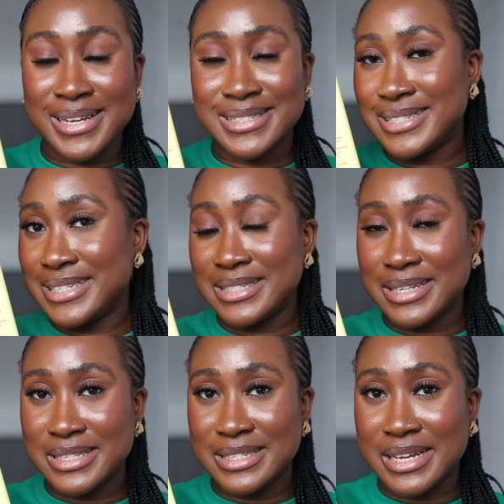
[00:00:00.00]
It's a
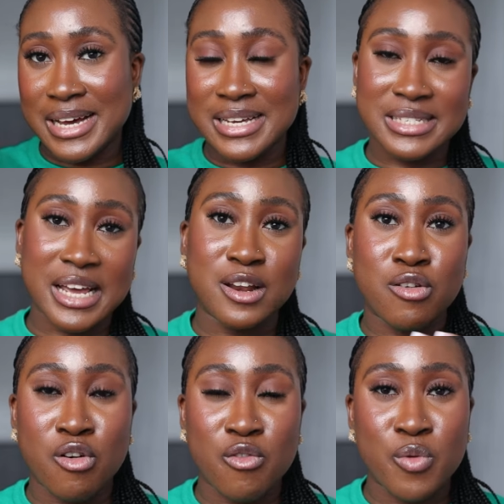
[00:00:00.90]
decent size. I
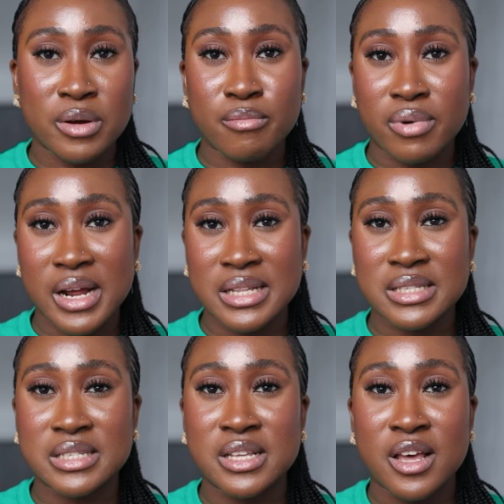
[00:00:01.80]
love when
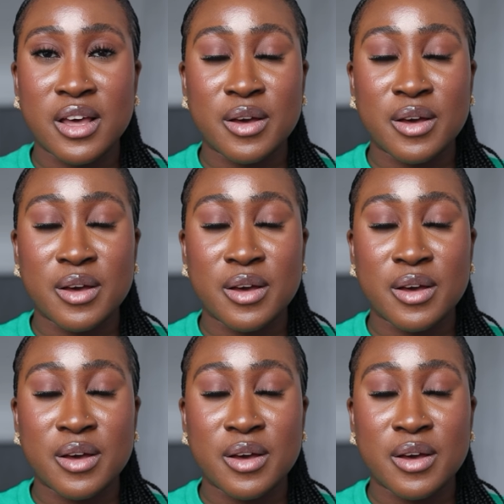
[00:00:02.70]
brands